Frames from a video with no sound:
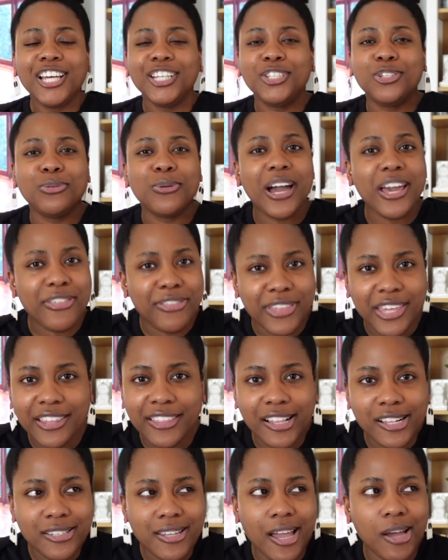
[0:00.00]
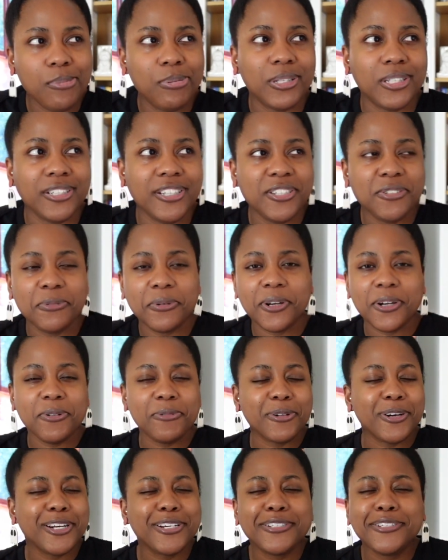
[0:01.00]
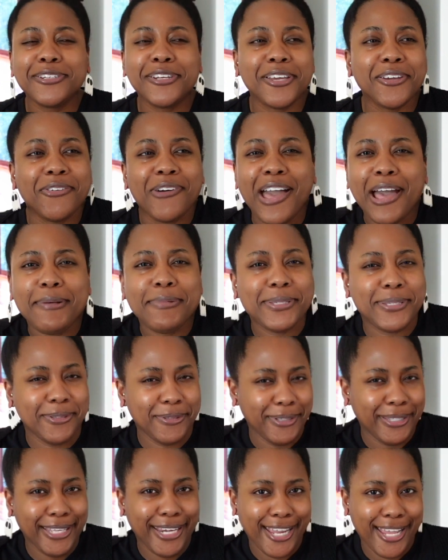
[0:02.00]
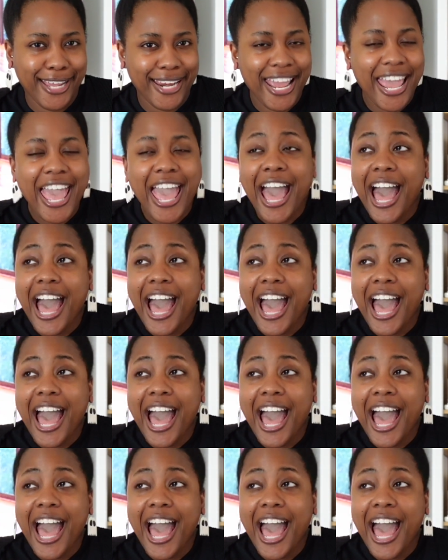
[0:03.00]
Do I think that's how police work works? No, absolutely not.